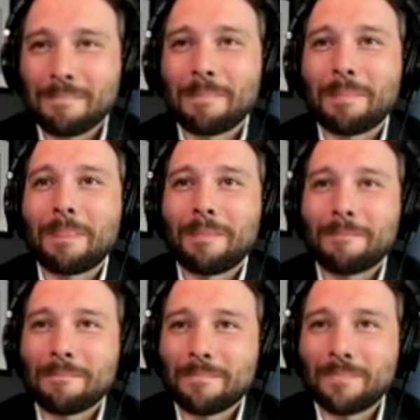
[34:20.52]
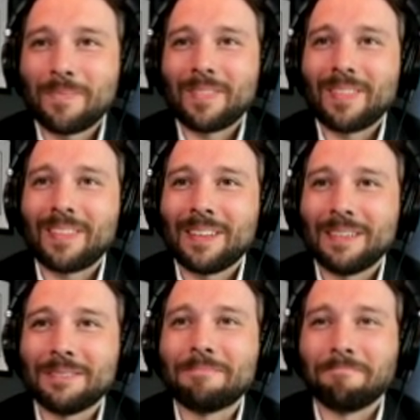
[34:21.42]

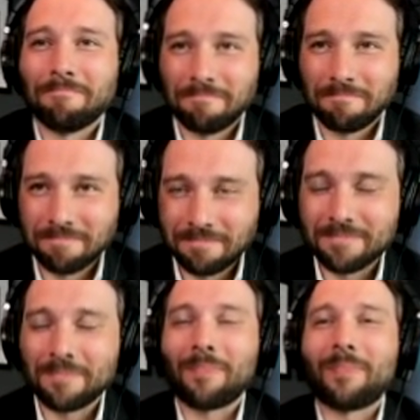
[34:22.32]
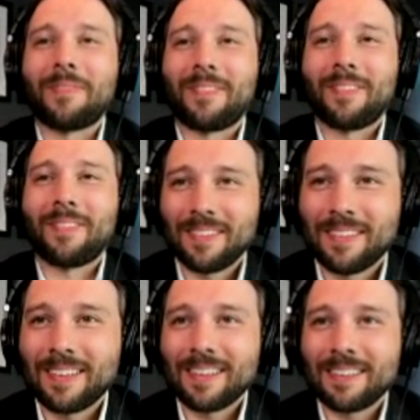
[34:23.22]

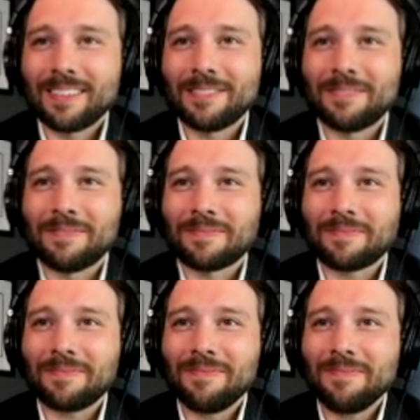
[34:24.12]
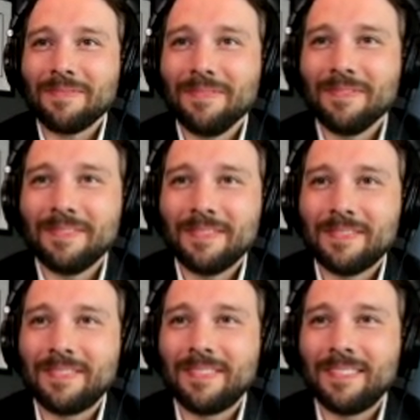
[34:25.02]

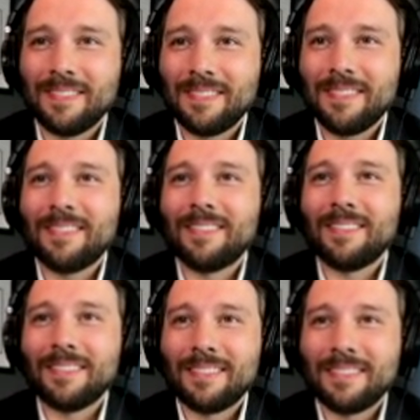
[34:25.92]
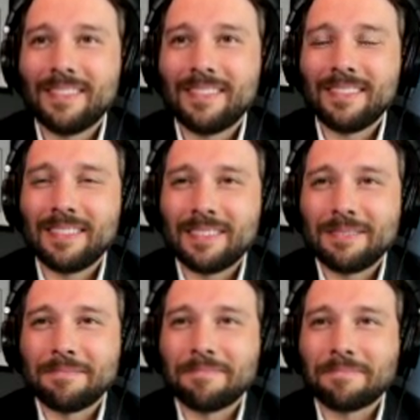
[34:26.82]

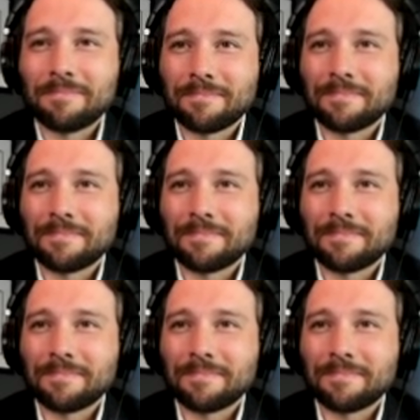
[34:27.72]
This person isn't speaking.